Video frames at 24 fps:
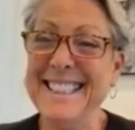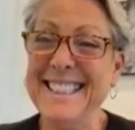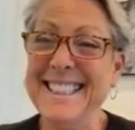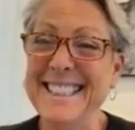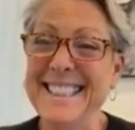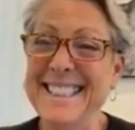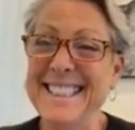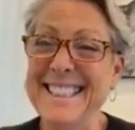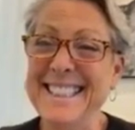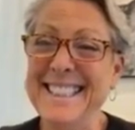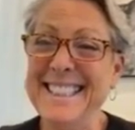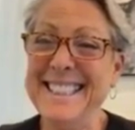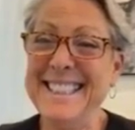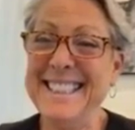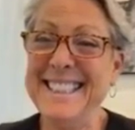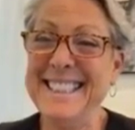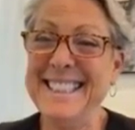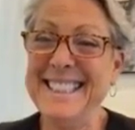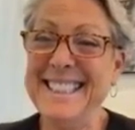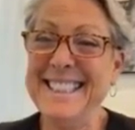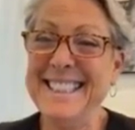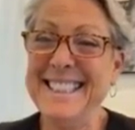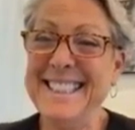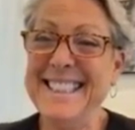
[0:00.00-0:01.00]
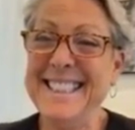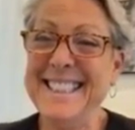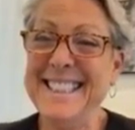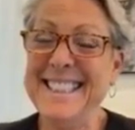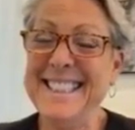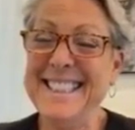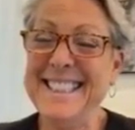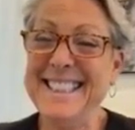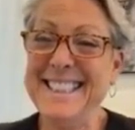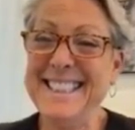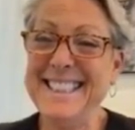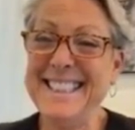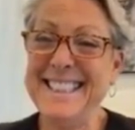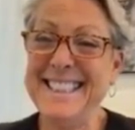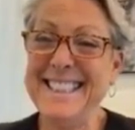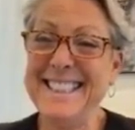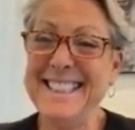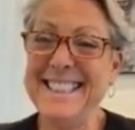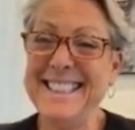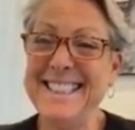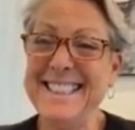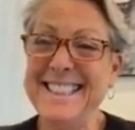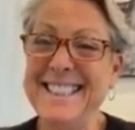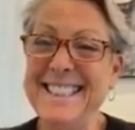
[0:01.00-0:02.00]

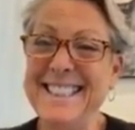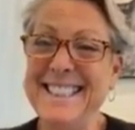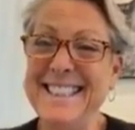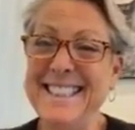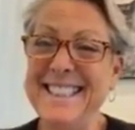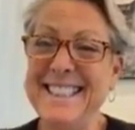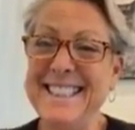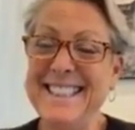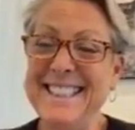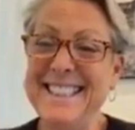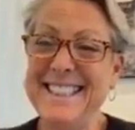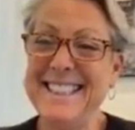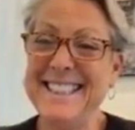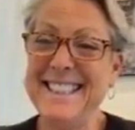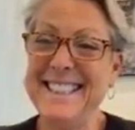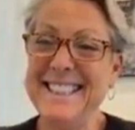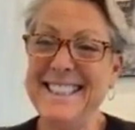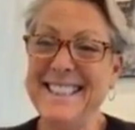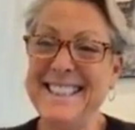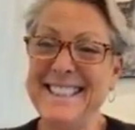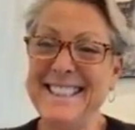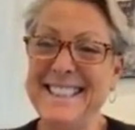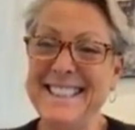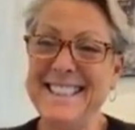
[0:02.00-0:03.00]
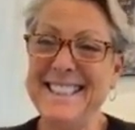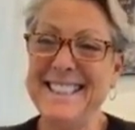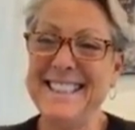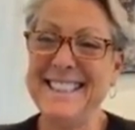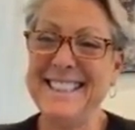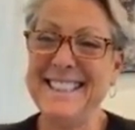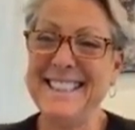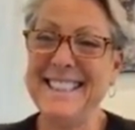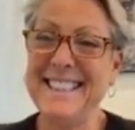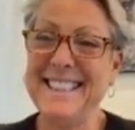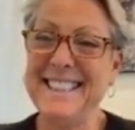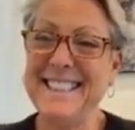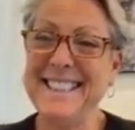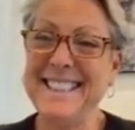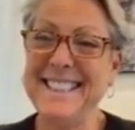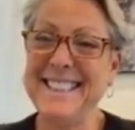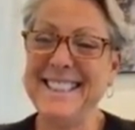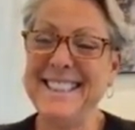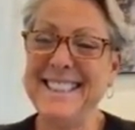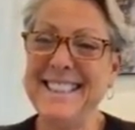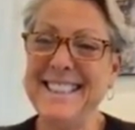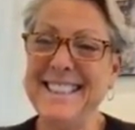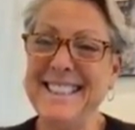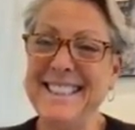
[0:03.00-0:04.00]

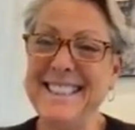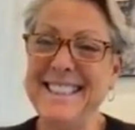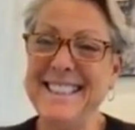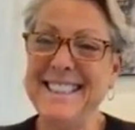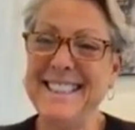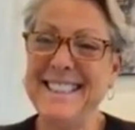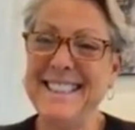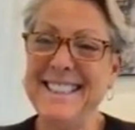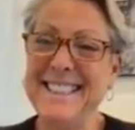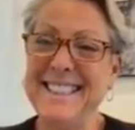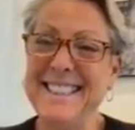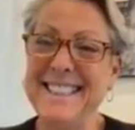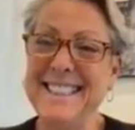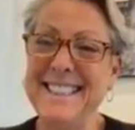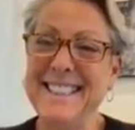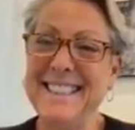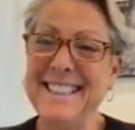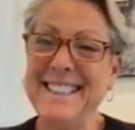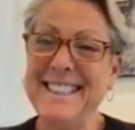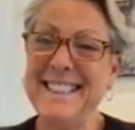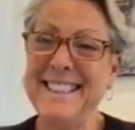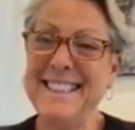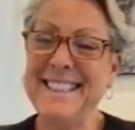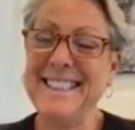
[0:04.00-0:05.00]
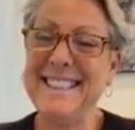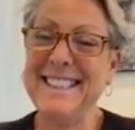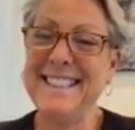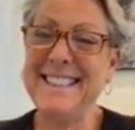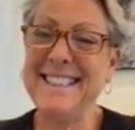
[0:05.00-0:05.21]
[no speech]